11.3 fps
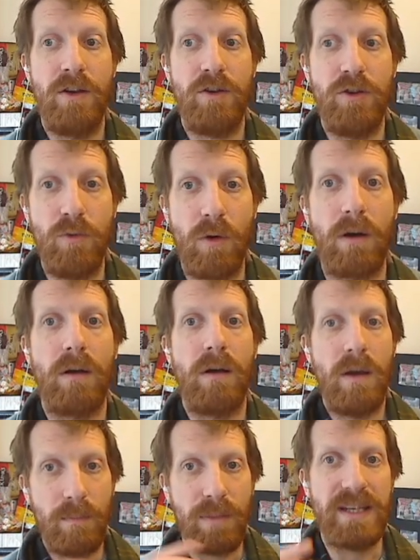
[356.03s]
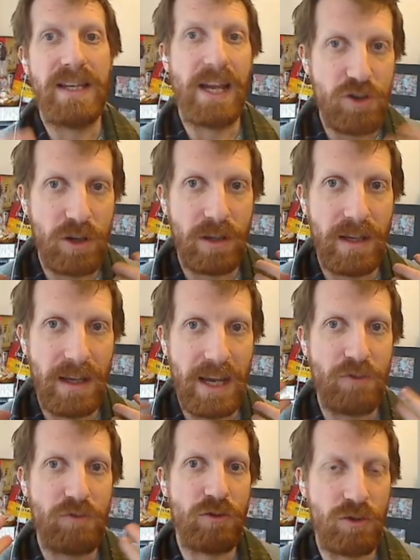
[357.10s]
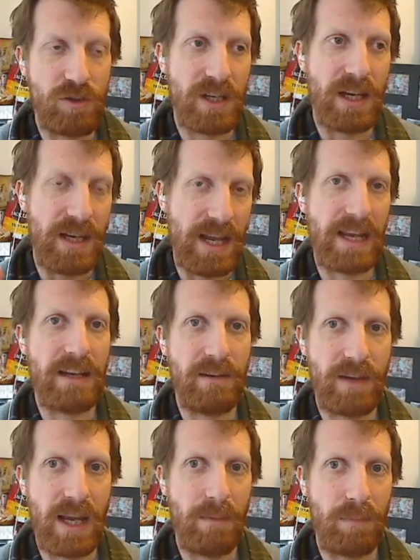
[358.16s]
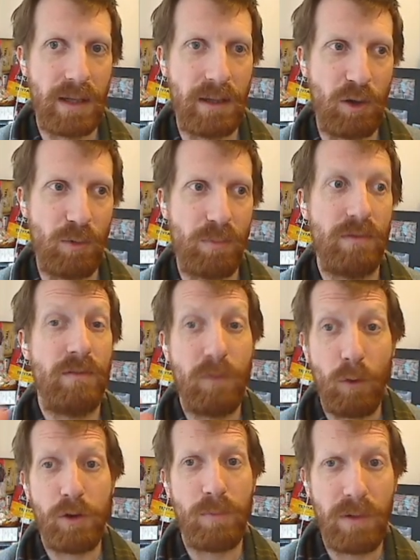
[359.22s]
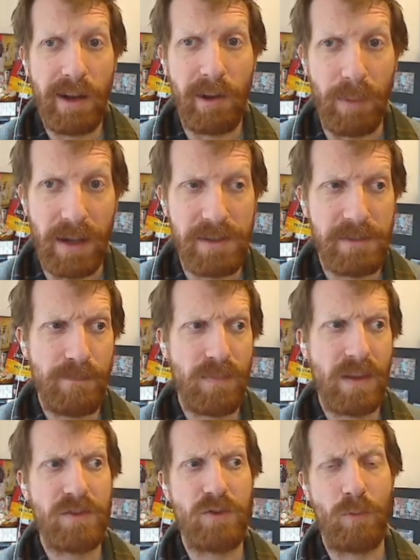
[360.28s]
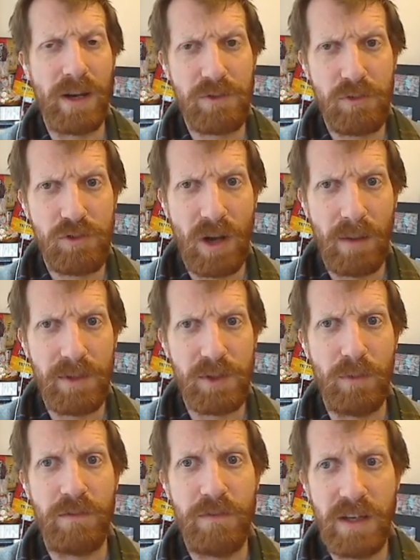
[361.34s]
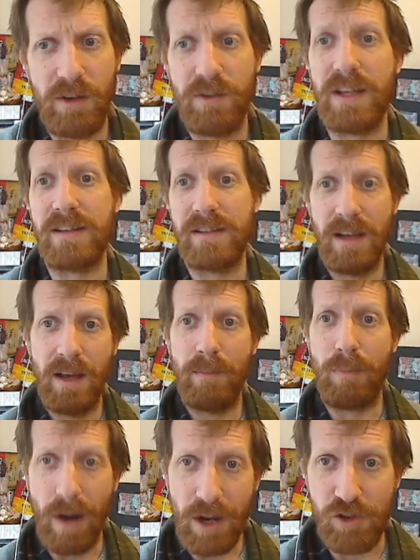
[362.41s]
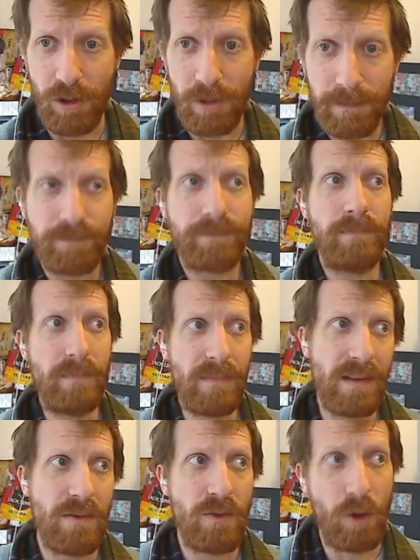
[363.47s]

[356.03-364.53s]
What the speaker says: you are potentially introducing a negative gameplay loop for your player base. So Resto Shamans will feel this pressure the